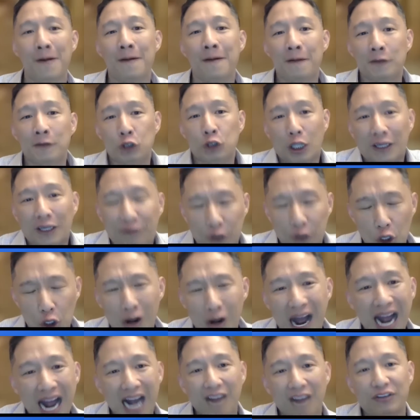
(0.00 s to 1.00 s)
So if you don't
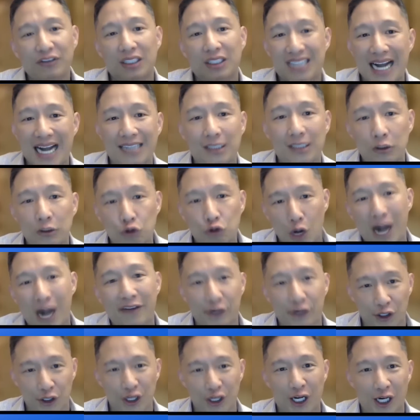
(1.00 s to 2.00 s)
have the taxi
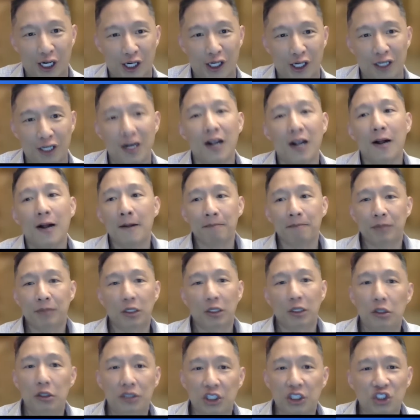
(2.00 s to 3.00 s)
driver there,
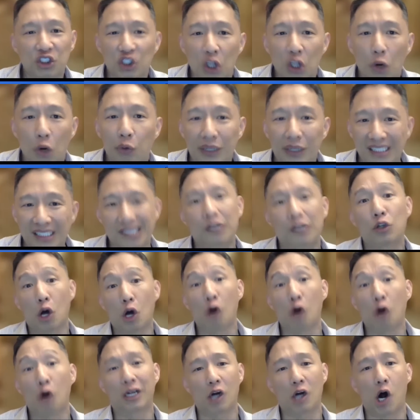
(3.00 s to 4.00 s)
there's no reason to
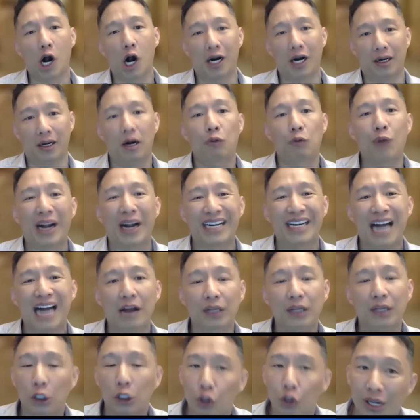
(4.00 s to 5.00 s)
own a car. Right now,
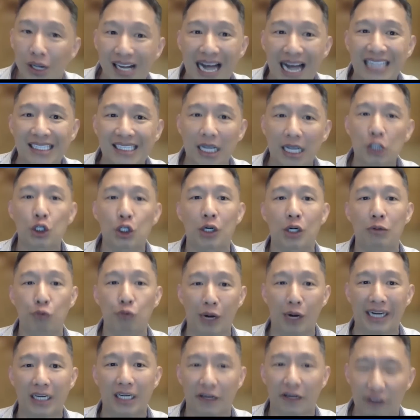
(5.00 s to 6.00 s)
the utilization
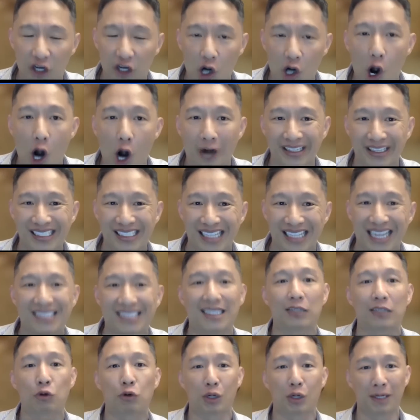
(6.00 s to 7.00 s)
rate of a car is less
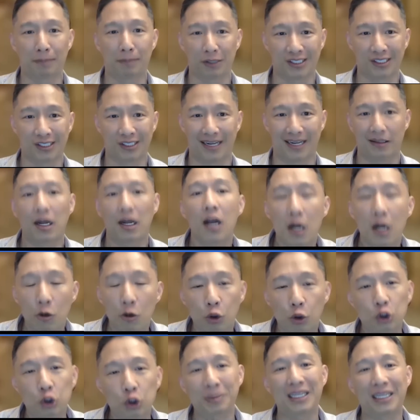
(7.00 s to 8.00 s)
than 20%,
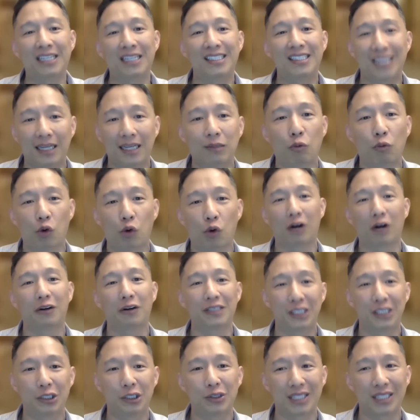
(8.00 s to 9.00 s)
which means that the world
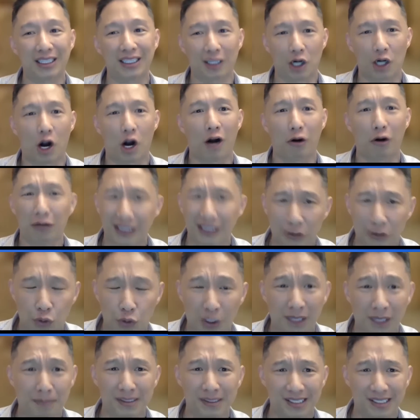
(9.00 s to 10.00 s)
is using the car only
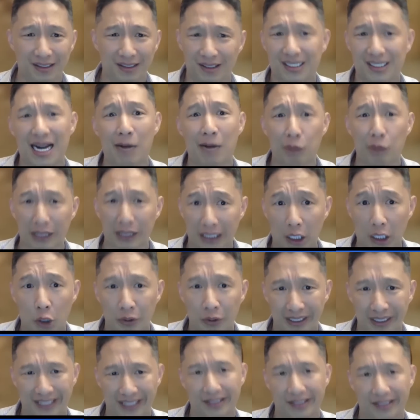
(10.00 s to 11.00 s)
20% of the time when you own
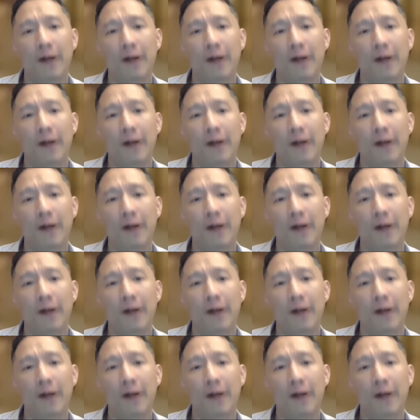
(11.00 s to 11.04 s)
it.